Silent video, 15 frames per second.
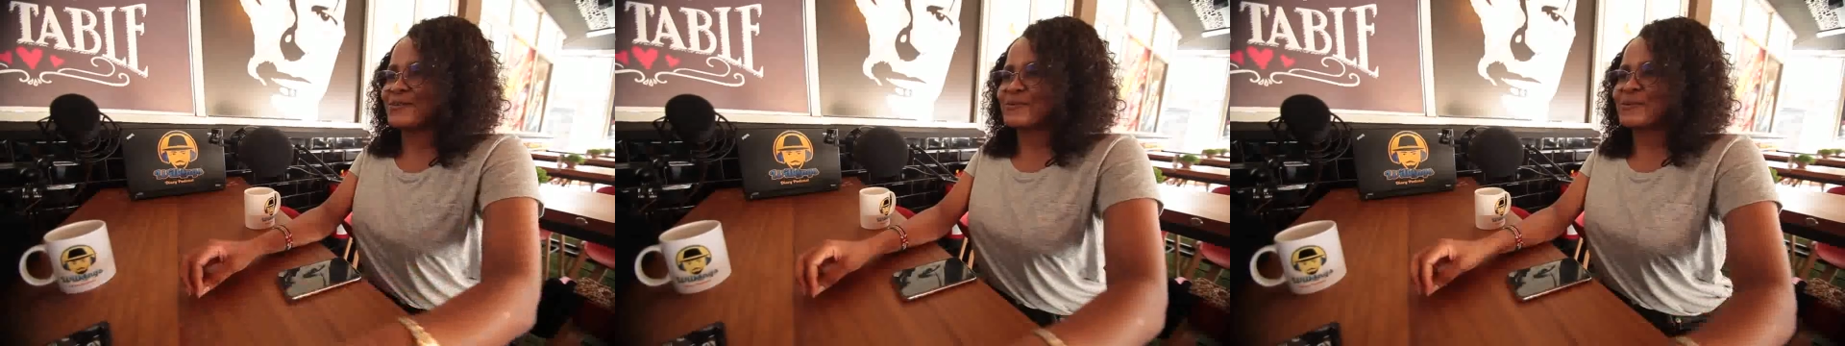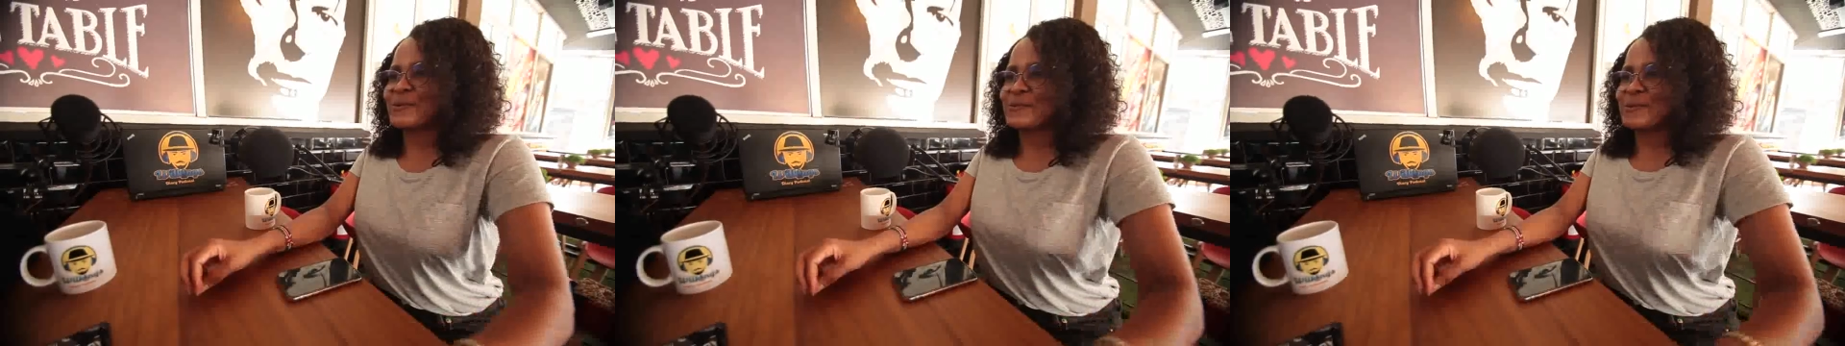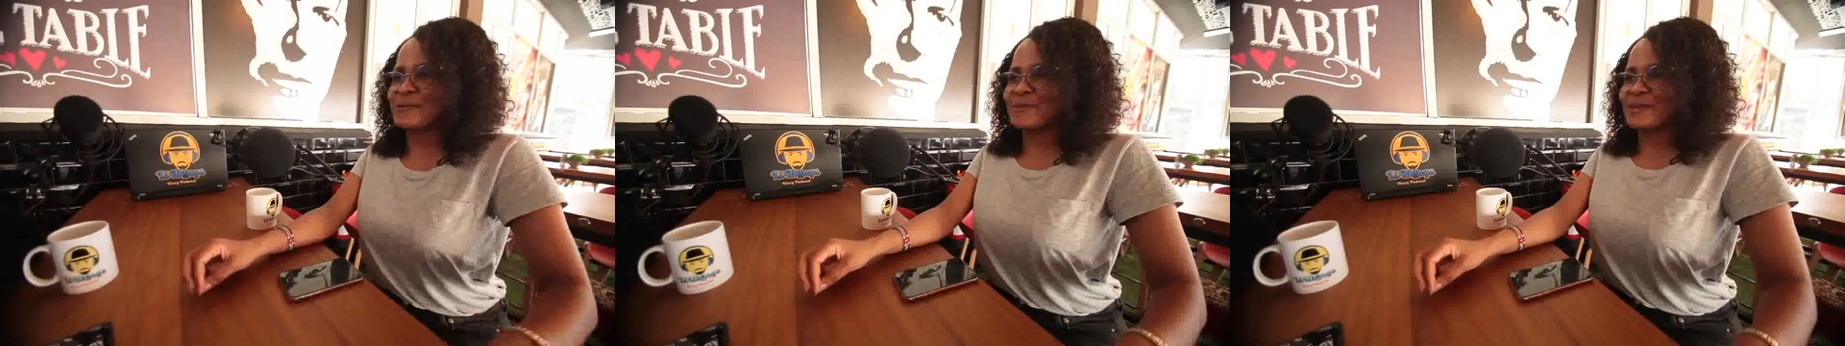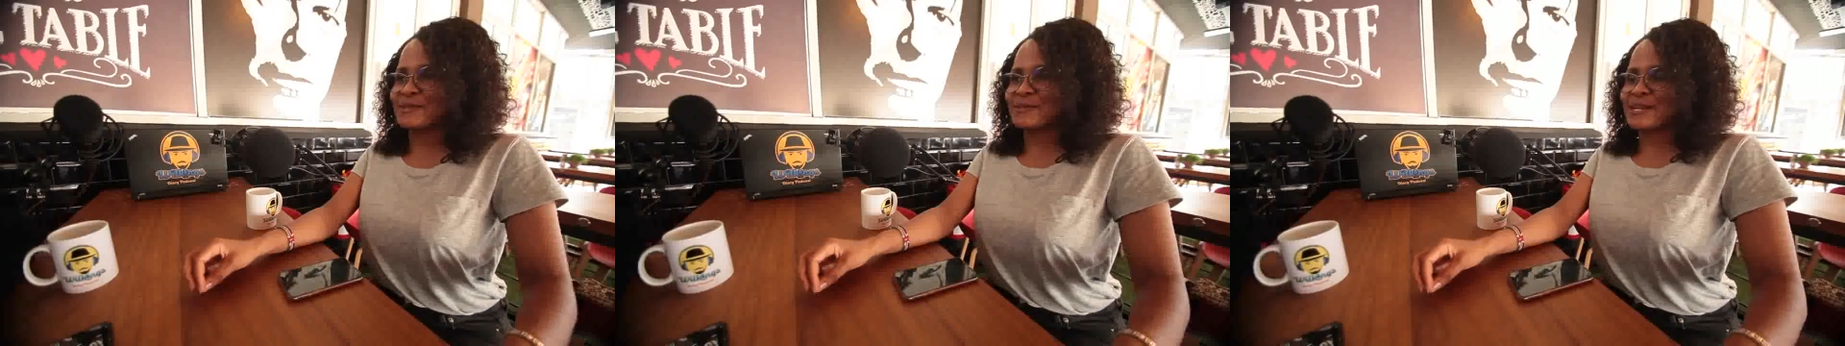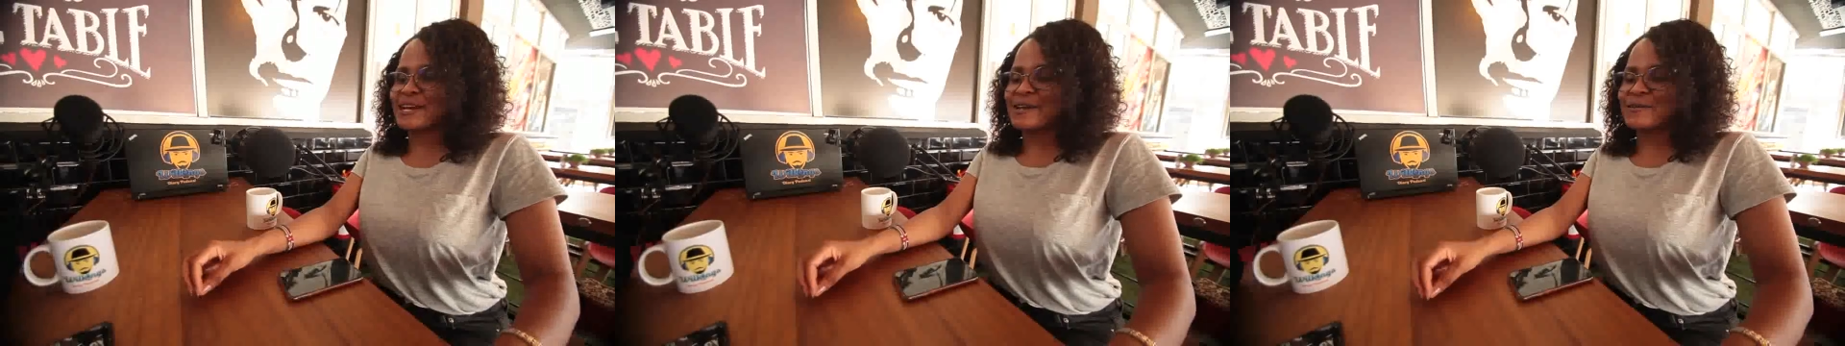problem that
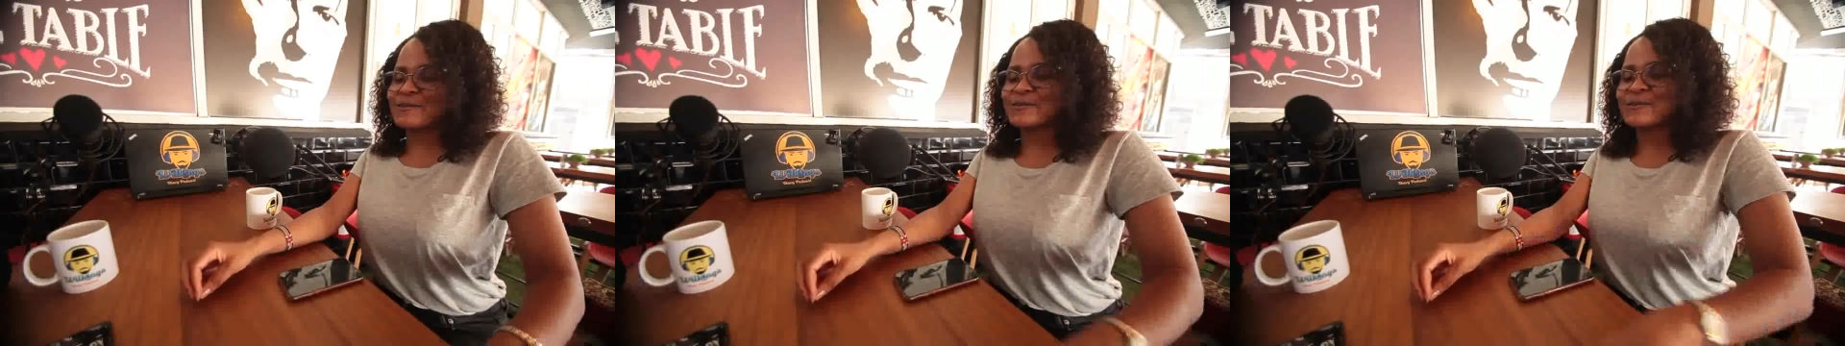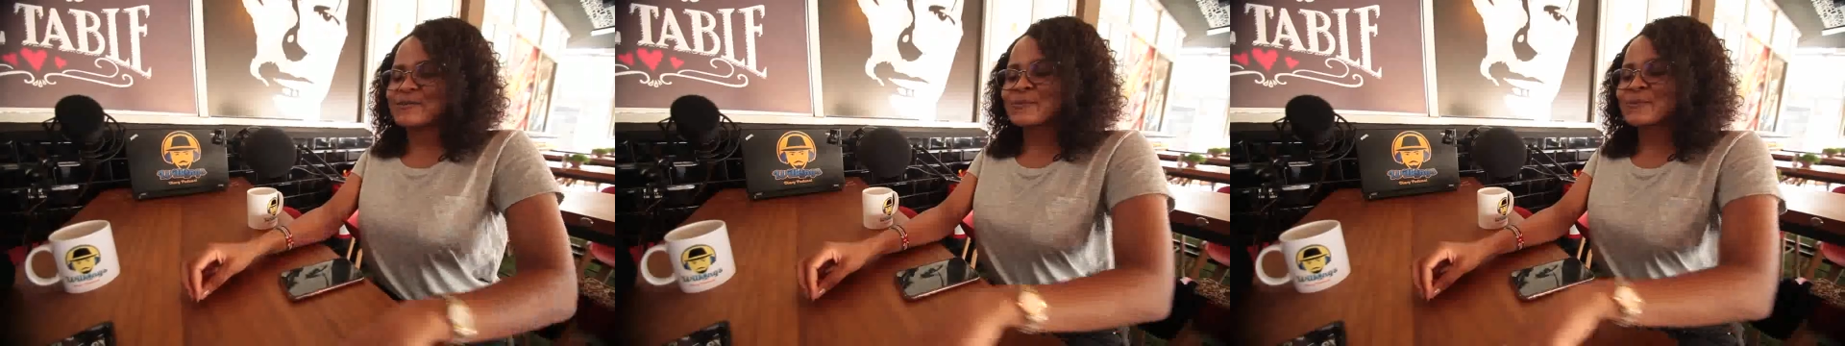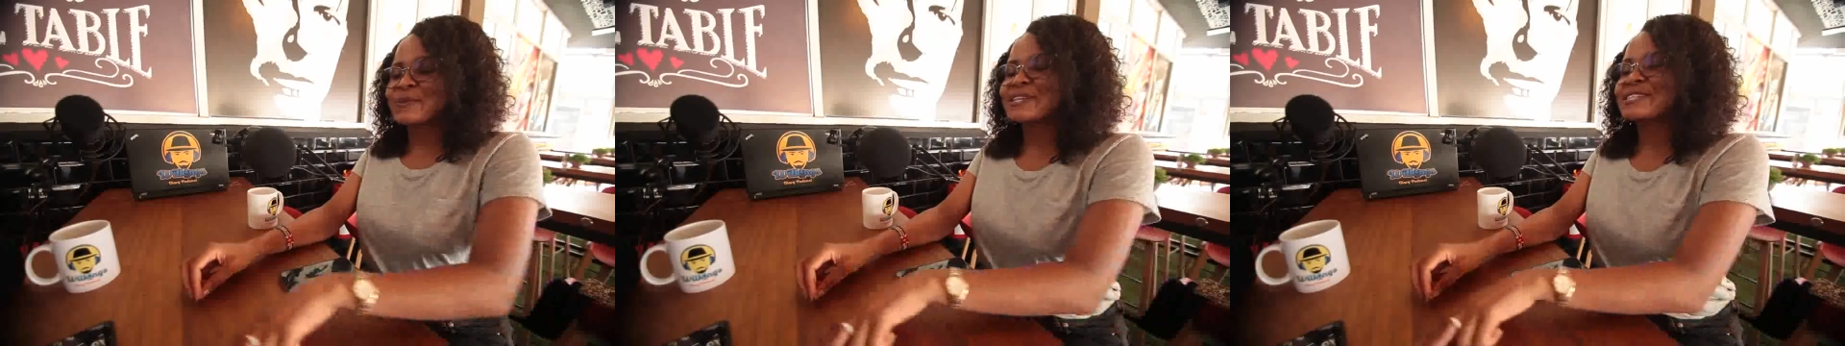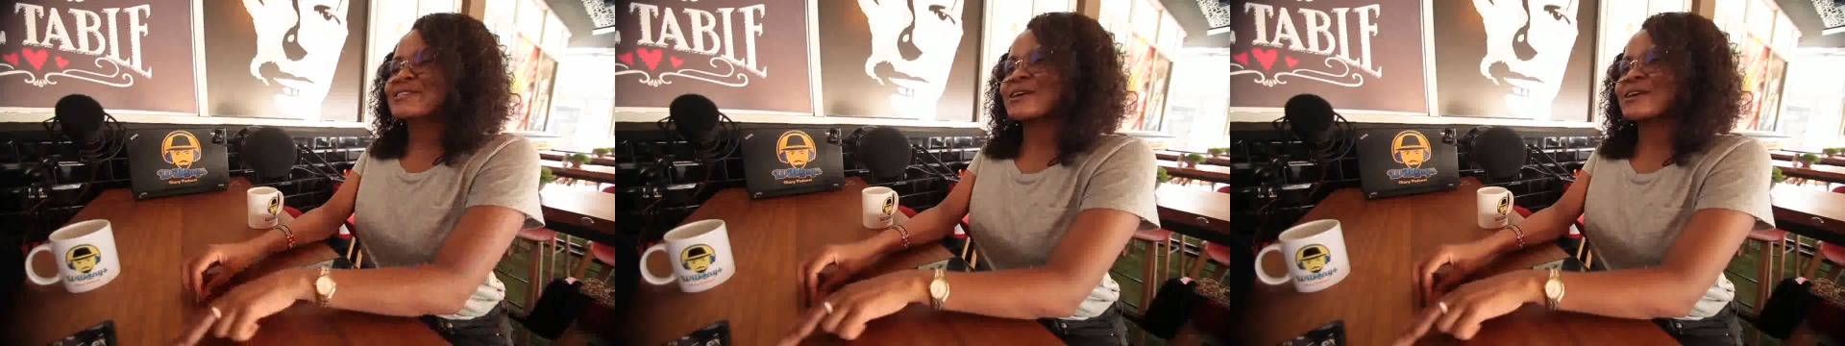we have. So